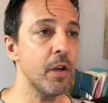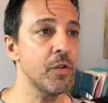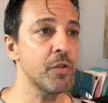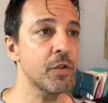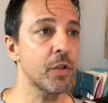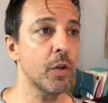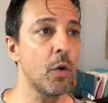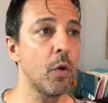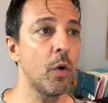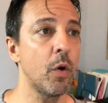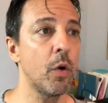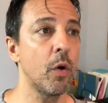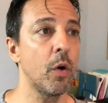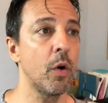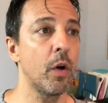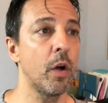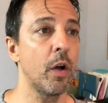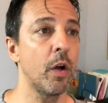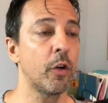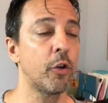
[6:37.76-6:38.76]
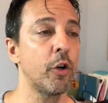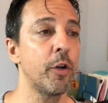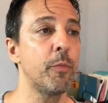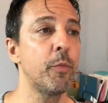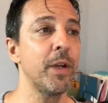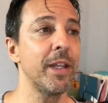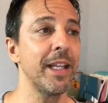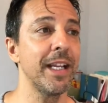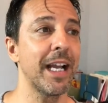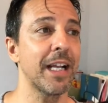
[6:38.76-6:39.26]
So a good
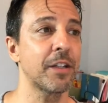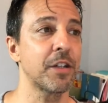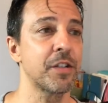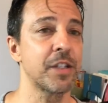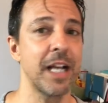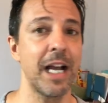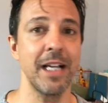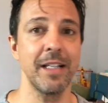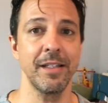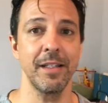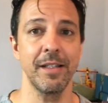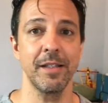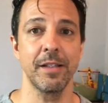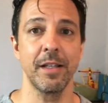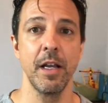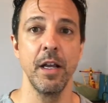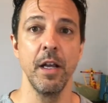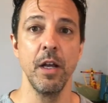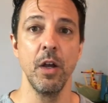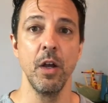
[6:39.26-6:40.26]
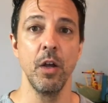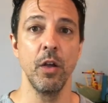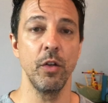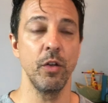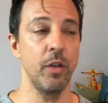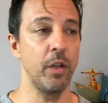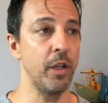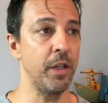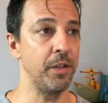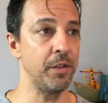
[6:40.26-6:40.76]
breathing exercise is
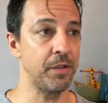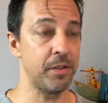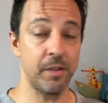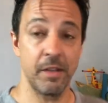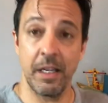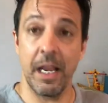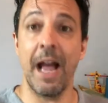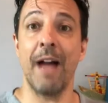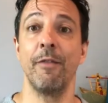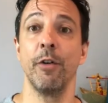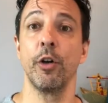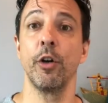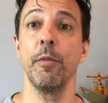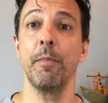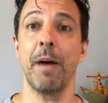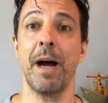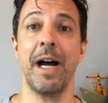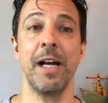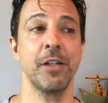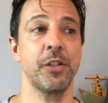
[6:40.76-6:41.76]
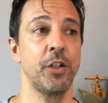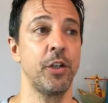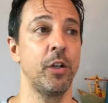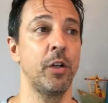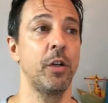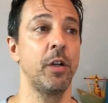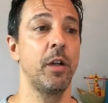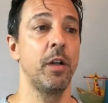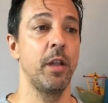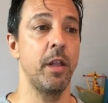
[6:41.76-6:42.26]
to have a good
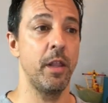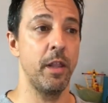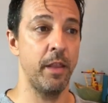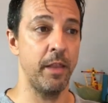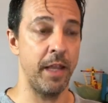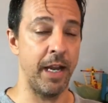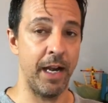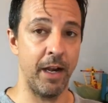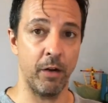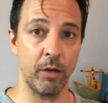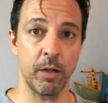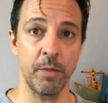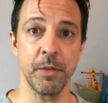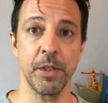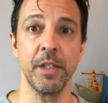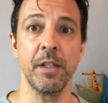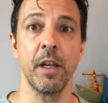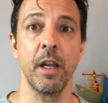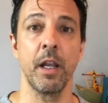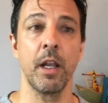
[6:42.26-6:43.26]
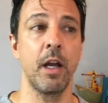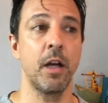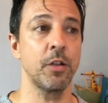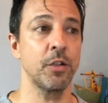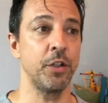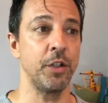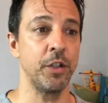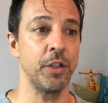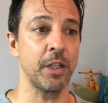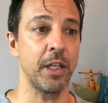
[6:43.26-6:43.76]
posture. The air comes into the
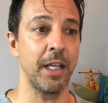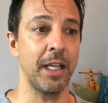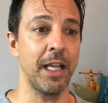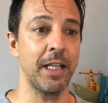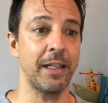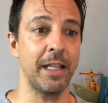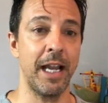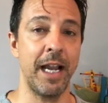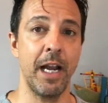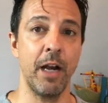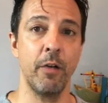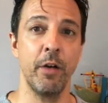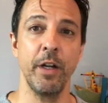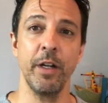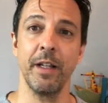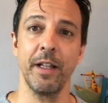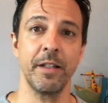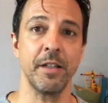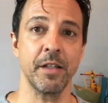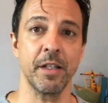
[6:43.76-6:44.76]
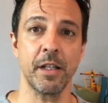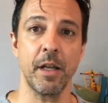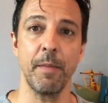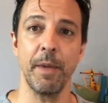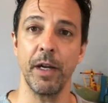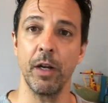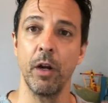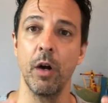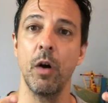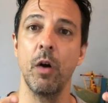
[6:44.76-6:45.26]
lungs, so you just let the air in, let the
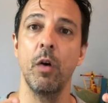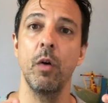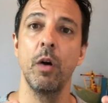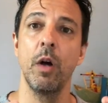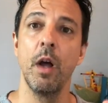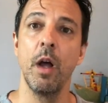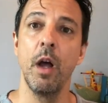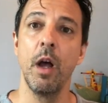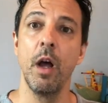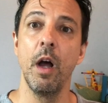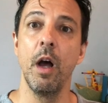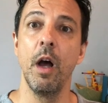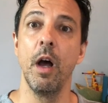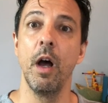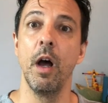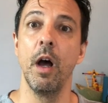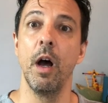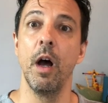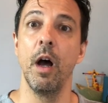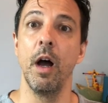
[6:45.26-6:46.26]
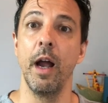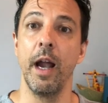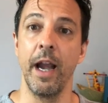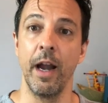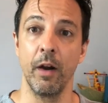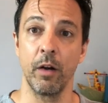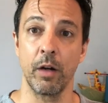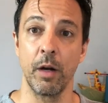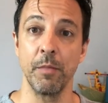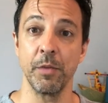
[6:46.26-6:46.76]
stomach go.
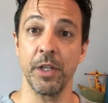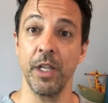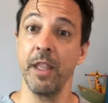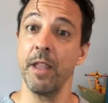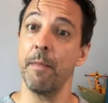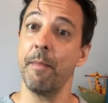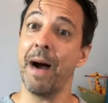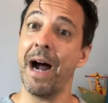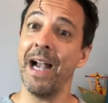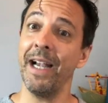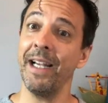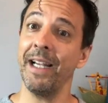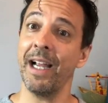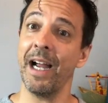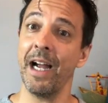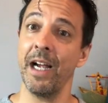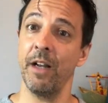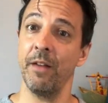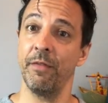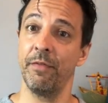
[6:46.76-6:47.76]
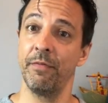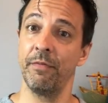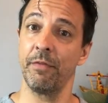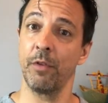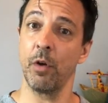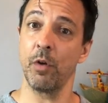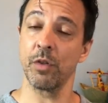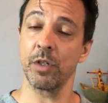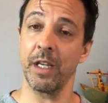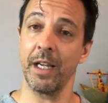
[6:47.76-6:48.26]
Air comes in, the body kind of
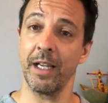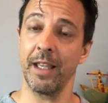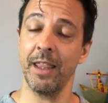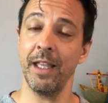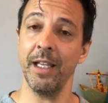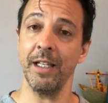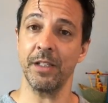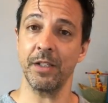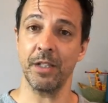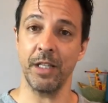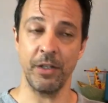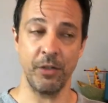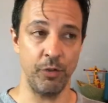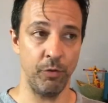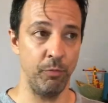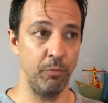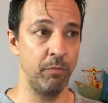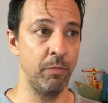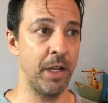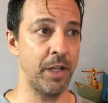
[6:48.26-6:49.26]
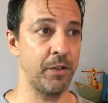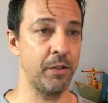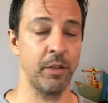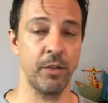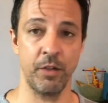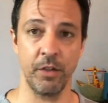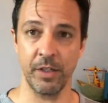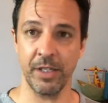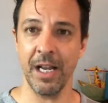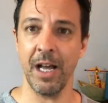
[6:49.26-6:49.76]
goes like this, as you
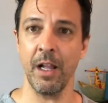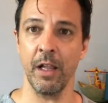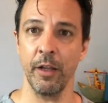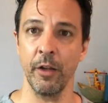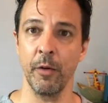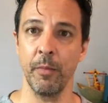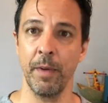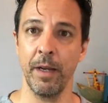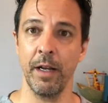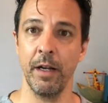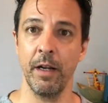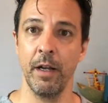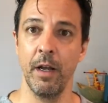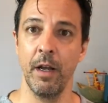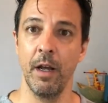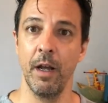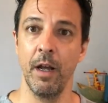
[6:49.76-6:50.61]
could tell a little bit.